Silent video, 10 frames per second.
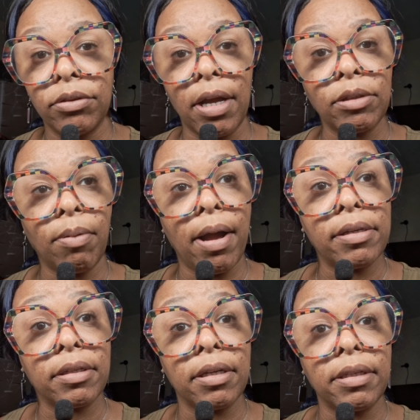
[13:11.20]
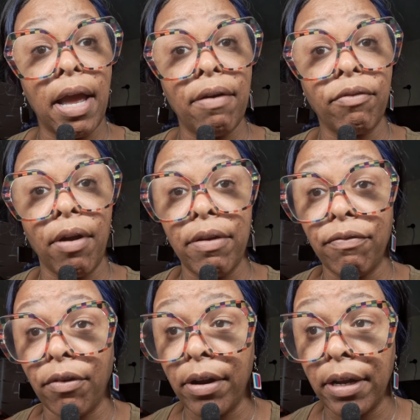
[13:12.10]
That's why it's good to have great
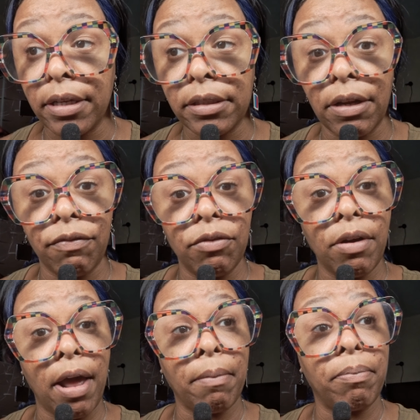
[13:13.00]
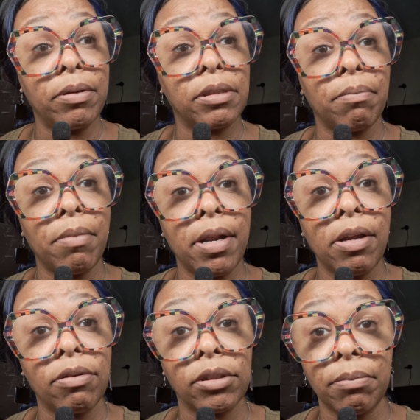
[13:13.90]
friends. If you got to put some
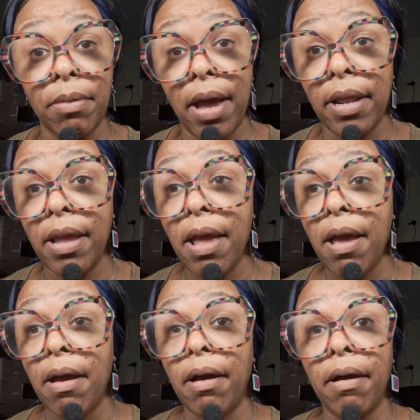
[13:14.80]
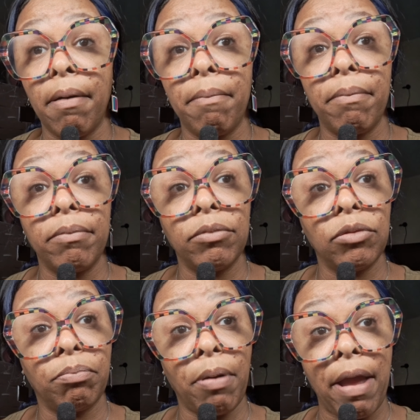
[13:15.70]
money on somebody, um,
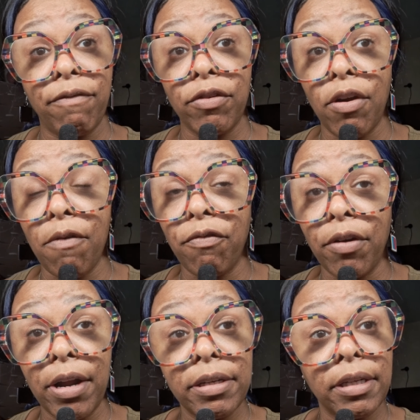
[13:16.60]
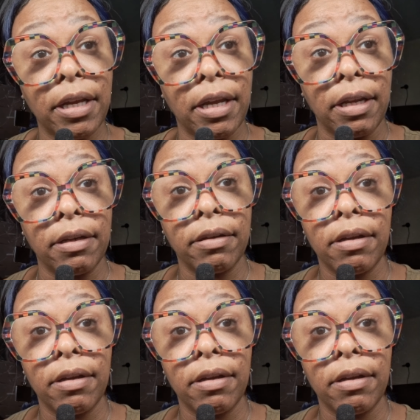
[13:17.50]
pay for your friend to eat.